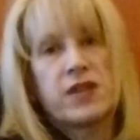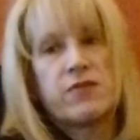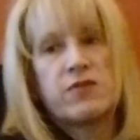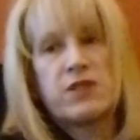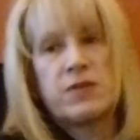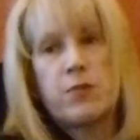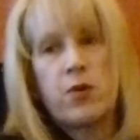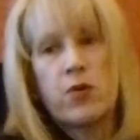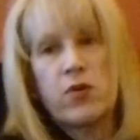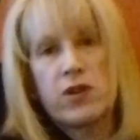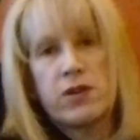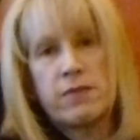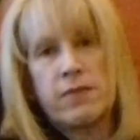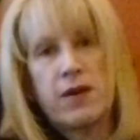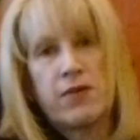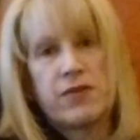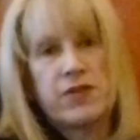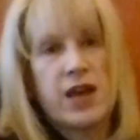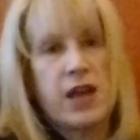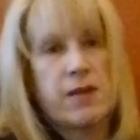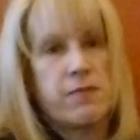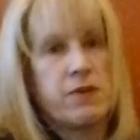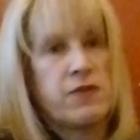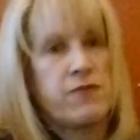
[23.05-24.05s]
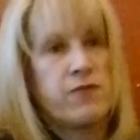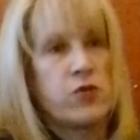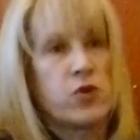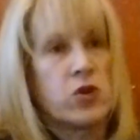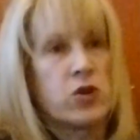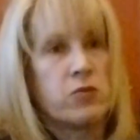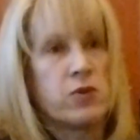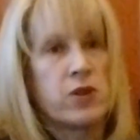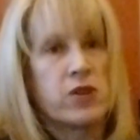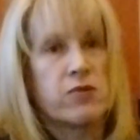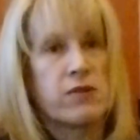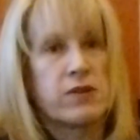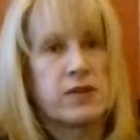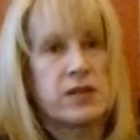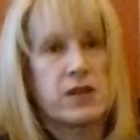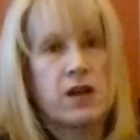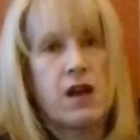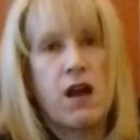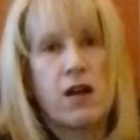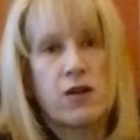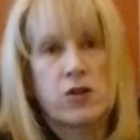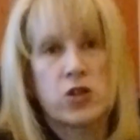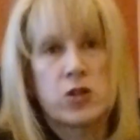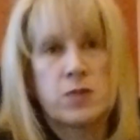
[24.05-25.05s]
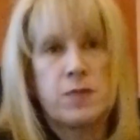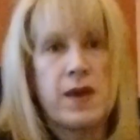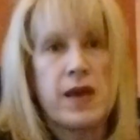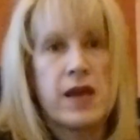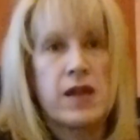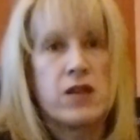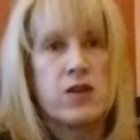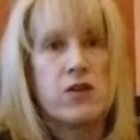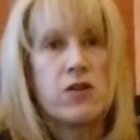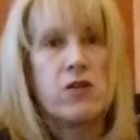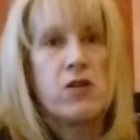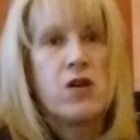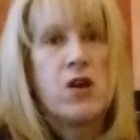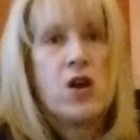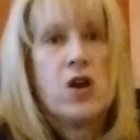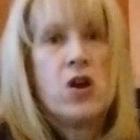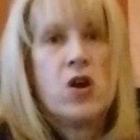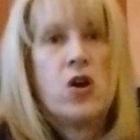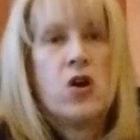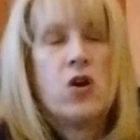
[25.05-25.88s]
I've spoken about that before, whether it's a Cocker Spaniel